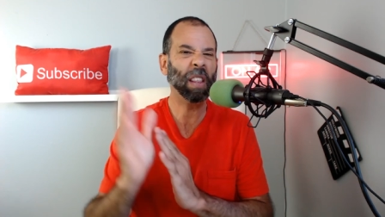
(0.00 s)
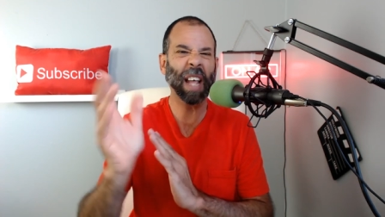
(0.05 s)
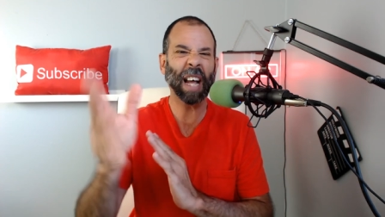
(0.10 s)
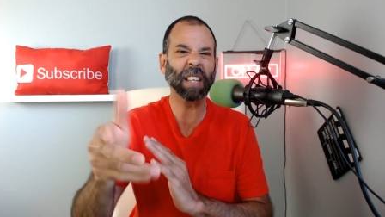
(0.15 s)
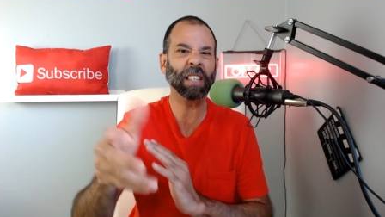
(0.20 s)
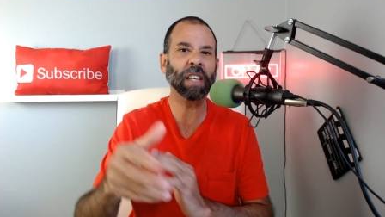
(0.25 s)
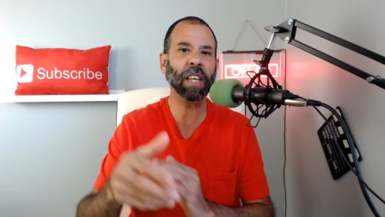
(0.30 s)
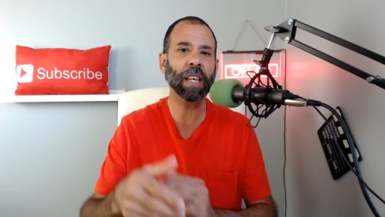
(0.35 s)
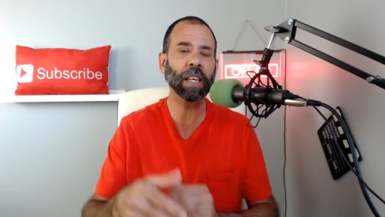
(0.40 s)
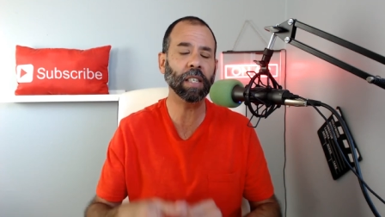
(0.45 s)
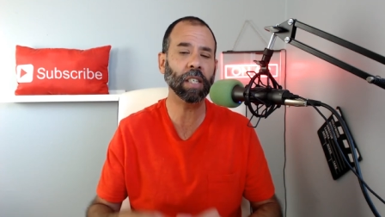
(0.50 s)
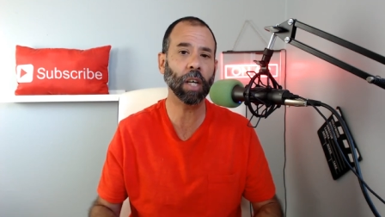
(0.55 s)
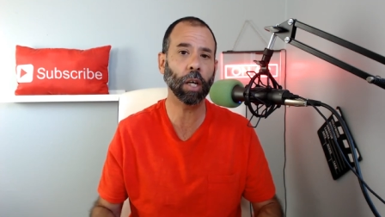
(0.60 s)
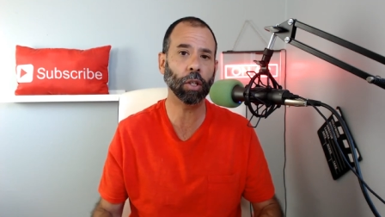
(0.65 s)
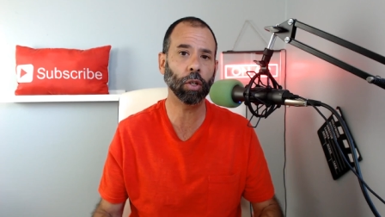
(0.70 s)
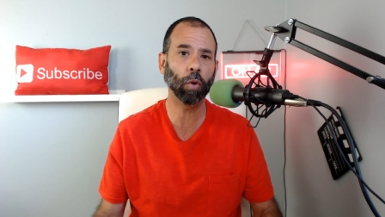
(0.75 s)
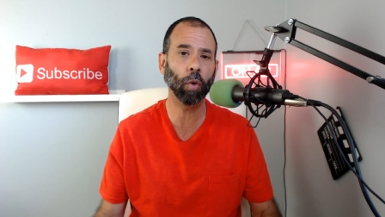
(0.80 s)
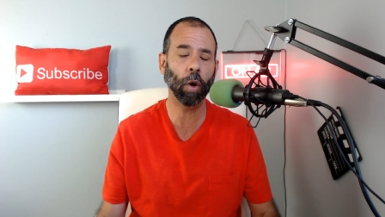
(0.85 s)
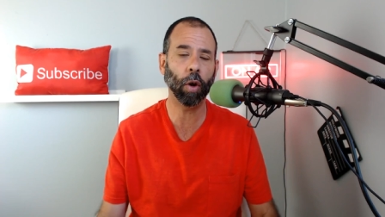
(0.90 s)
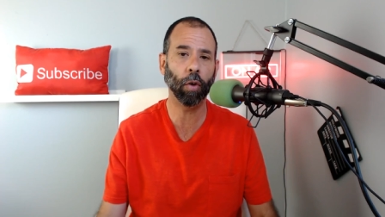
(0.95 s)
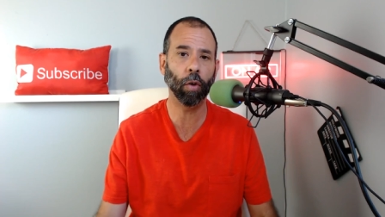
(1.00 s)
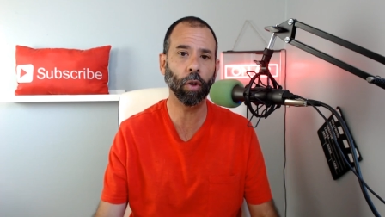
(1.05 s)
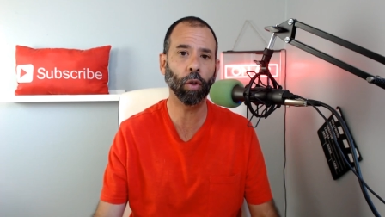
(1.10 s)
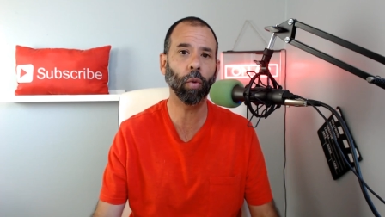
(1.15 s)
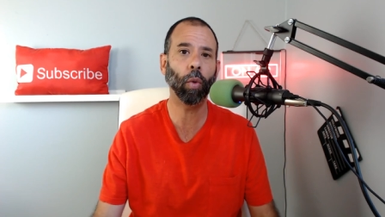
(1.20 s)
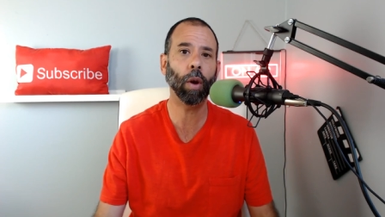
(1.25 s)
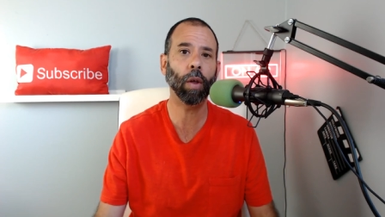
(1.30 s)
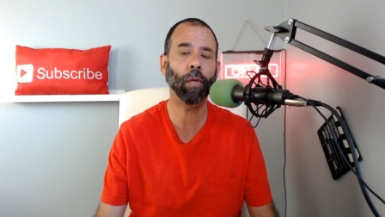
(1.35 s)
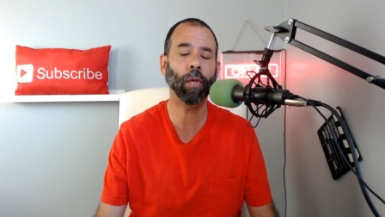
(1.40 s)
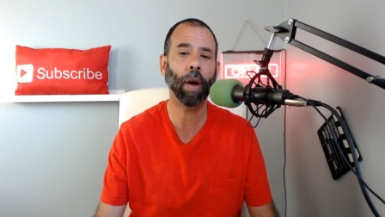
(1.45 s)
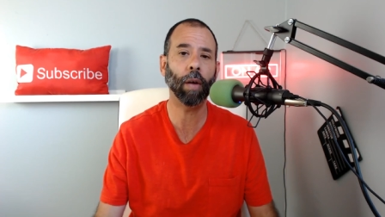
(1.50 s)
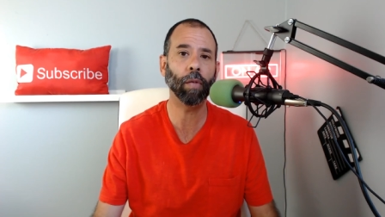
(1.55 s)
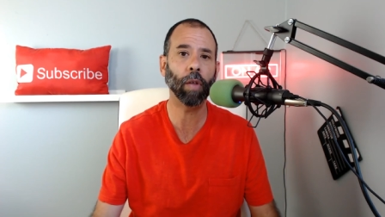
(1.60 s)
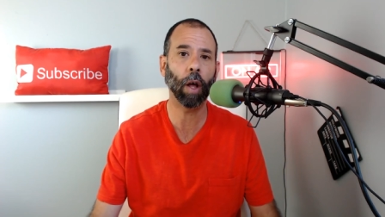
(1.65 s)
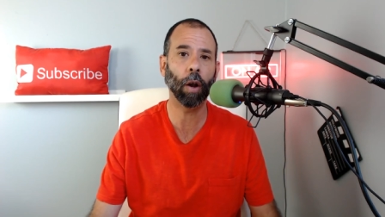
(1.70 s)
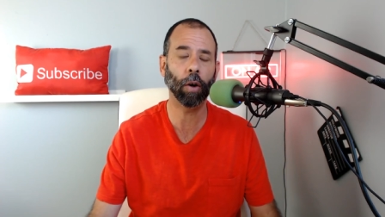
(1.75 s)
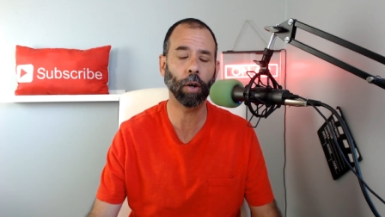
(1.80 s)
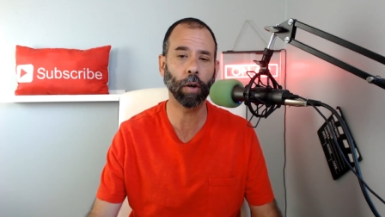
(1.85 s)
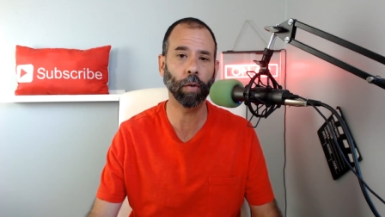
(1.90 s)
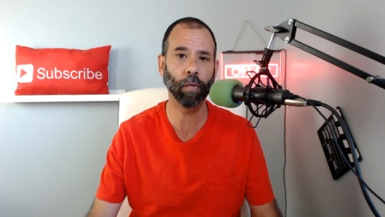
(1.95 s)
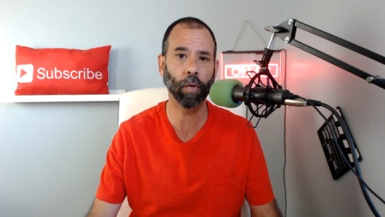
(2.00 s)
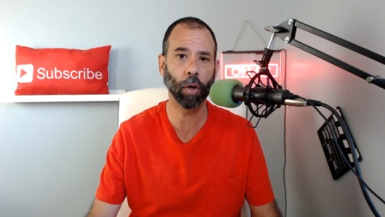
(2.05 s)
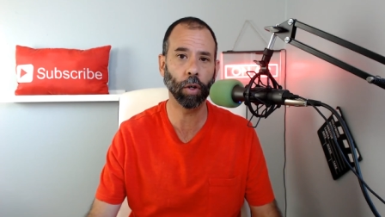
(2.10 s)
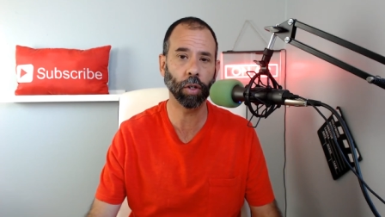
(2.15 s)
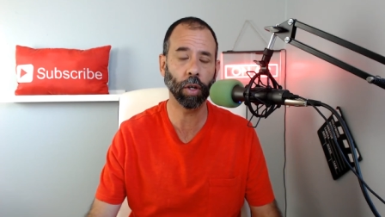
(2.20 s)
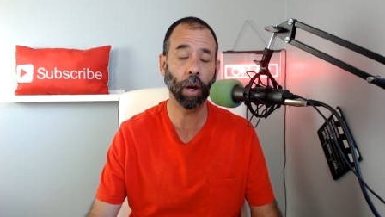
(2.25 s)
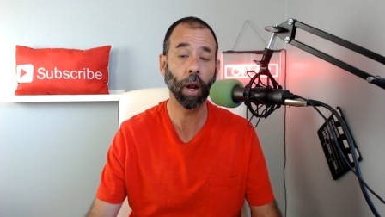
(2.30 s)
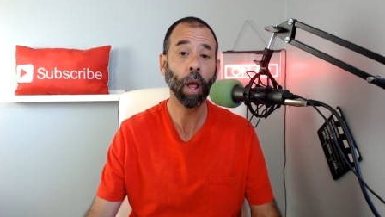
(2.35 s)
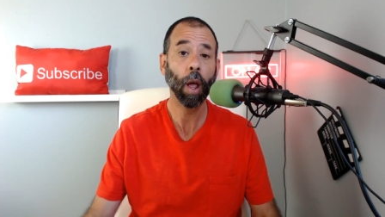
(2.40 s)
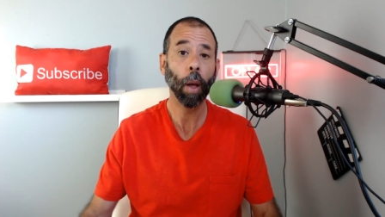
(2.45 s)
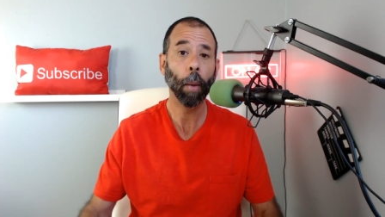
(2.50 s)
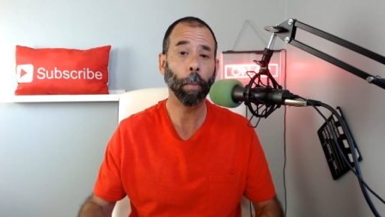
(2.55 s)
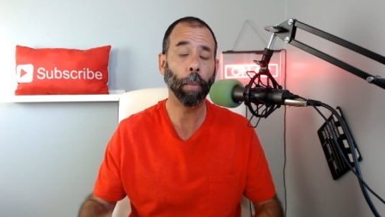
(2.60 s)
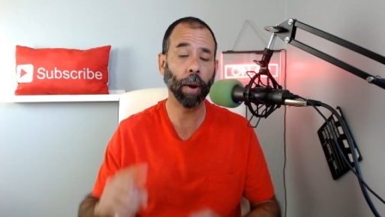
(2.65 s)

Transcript: that's easy a $225 conversion.